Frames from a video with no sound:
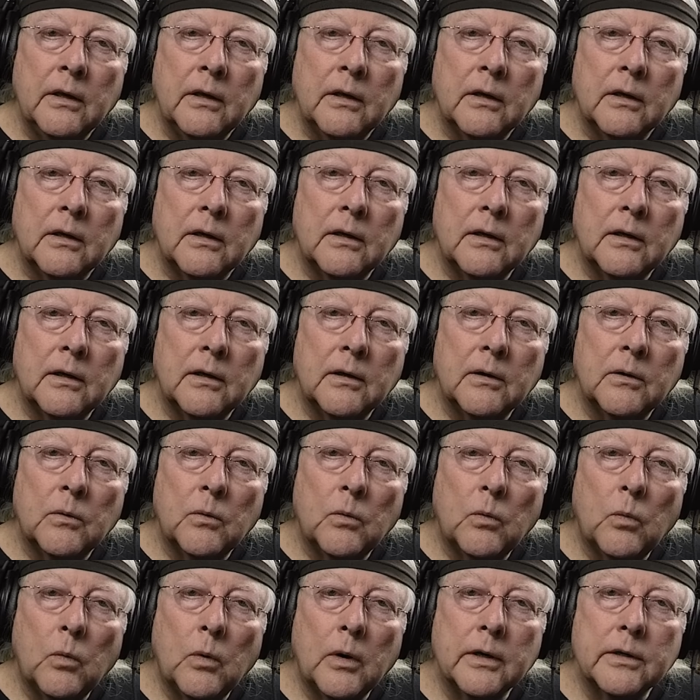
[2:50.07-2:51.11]

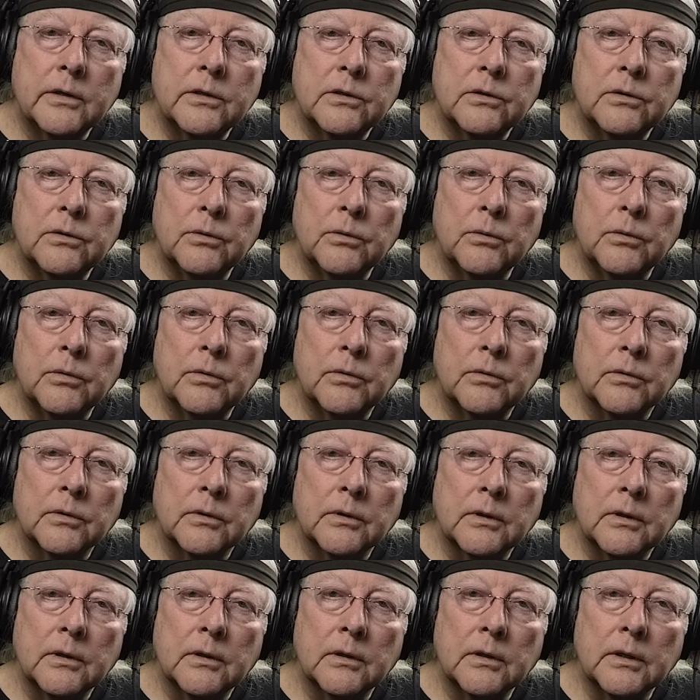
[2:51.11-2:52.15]
what to
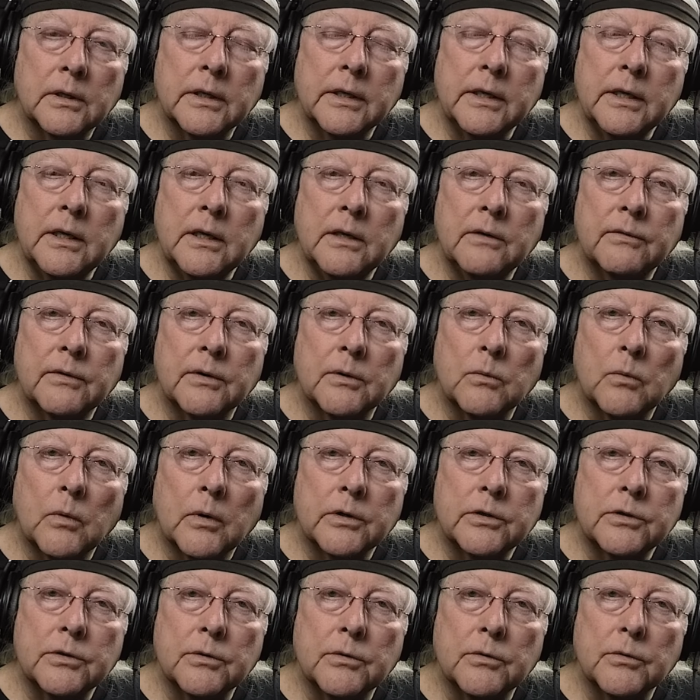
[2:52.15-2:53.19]
leave and
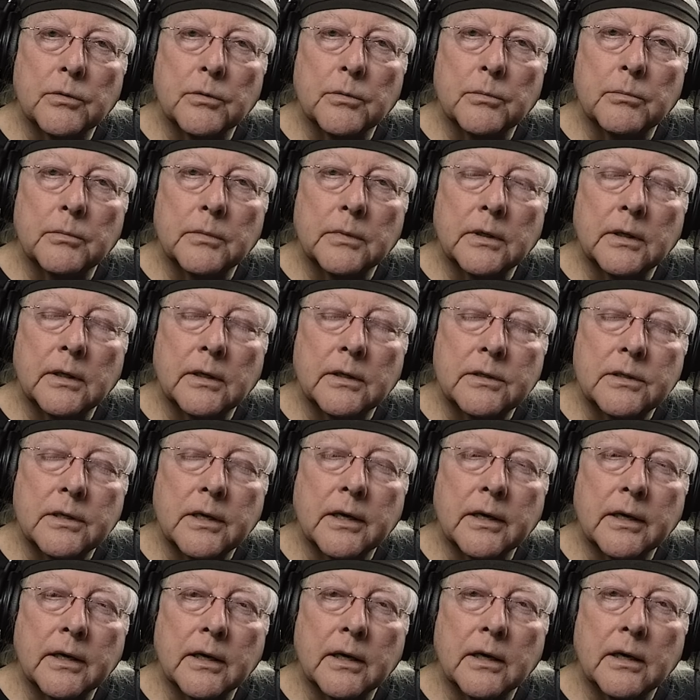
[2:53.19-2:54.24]
what to
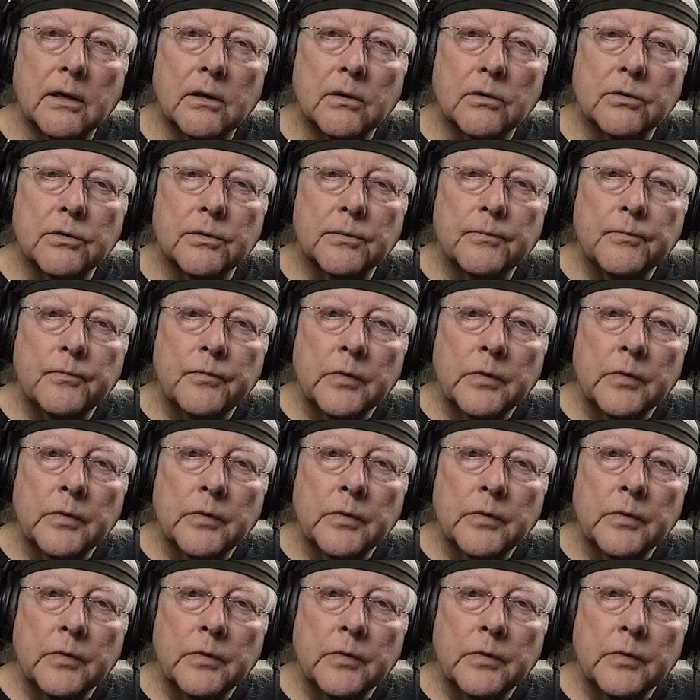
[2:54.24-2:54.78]
take out.